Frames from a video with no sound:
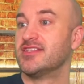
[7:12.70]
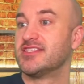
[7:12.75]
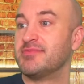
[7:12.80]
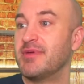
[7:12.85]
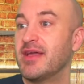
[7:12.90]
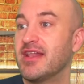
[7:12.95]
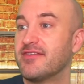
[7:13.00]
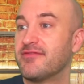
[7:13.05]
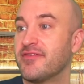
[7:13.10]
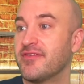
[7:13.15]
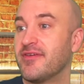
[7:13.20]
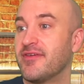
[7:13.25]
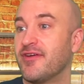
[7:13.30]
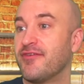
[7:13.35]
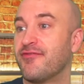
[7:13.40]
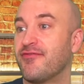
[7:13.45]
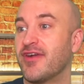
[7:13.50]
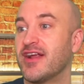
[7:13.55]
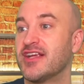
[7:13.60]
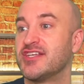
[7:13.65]
Smell of a
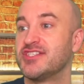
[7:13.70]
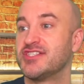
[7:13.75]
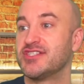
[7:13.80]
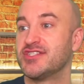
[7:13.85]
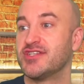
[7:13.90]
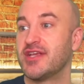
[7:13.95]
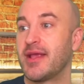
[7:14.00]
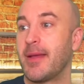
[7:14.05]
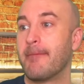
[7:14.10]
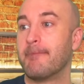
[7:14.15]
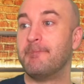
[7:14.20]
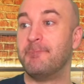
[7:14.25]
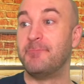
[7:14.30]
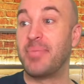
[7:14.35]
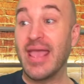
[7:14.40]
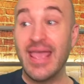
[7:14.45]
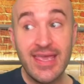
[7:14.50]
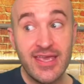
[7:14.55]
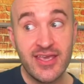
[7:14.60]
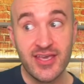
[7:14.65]
fresh
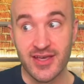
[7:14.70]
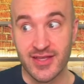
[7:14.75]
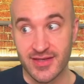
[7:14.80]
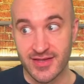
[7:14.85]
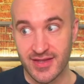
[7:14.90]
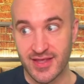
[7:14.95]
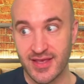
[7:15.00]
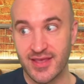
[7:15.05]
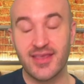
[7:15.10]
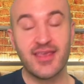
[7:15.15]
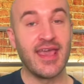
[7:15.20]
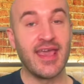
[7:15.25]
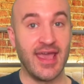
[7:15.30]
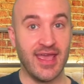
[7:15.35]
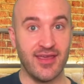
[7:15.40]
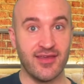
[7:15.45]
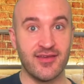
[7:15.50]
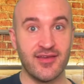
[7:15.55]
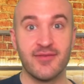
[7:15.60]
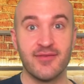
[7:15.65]
bacon
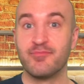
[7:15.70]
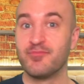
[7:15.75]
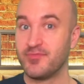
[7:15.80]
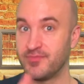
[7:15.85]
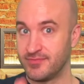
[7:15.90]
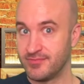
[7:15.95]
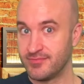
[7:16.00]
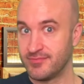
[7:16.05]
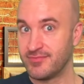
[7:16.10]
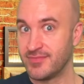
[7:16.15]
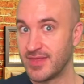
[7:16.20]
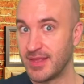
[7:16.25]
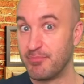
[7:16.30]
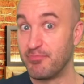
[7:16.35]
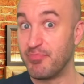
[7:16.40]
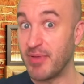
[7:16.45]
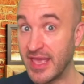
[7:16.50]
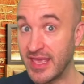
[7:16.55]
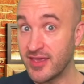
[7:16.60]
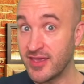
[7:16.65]
cake.
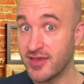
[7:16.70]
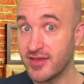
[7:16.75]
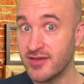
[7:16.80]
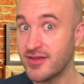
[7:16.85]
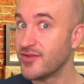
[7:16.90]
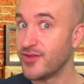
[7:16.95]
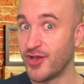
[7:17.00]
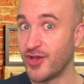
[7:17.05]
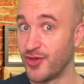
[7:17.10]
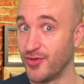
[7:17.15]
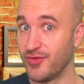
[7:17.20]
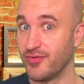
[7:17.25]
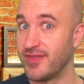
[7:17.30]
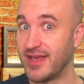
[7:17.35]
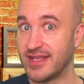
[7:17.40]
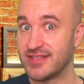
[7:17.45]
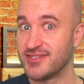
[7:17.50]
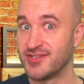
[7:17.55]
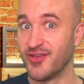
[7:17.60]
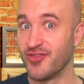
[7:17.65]
Bacon? No,
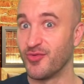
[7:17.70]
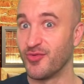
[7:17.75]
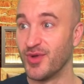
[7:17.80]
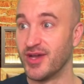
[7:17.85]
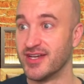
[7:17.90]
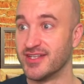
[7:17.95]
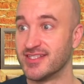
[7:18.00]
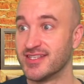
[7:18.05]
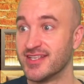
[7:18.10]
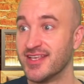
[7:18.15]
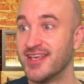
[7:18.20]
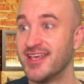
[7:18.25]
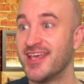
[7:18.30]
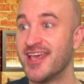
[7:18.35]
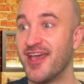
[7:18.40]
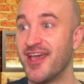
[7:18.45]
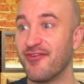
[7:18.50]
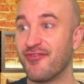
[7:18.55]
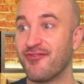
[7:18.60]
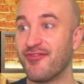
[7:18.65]
that's not the word.
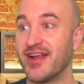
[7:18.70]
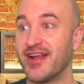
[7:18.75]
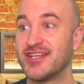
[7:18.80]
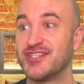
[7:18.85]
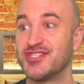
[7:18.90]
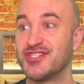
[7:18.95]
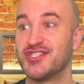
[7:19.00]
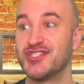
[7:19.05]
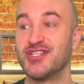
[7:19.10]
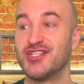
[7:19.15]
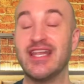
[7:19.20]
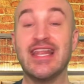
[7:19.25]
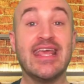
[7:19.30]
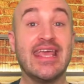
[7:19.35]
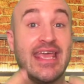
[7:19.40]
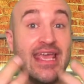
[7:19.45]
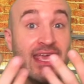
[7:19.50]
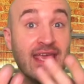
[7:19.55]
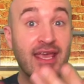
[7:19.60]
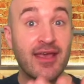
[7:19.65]
A
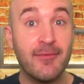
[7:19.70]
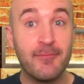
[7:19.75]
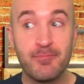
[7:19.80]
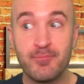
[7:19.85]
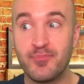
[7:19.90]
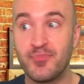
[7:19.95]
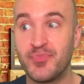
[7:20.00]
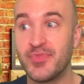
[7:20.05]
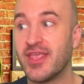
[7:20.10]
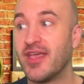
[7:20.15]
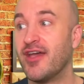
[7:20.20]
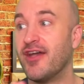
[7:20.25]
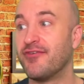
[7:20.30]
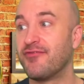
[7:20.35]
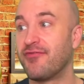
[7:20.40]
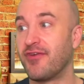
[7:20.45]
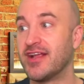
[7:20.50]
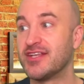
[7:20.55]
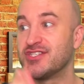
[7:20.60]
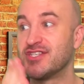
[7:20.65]
freshly
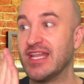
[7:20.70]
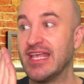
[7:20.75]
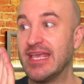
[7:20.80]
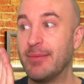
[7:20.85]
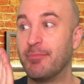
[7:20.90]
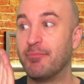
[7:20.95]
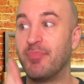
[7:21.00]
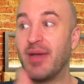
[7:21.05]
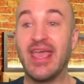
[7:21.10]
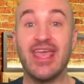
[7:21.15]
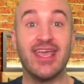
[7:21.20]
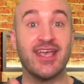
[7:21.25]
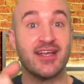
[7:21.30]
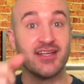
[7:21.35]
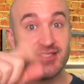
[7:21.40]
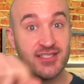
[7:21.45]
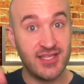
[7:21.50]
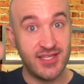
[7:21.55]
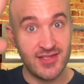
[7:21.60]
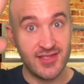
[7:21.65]

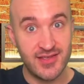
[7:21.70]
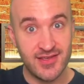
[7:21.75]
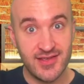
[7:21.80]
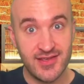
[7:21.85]
baked.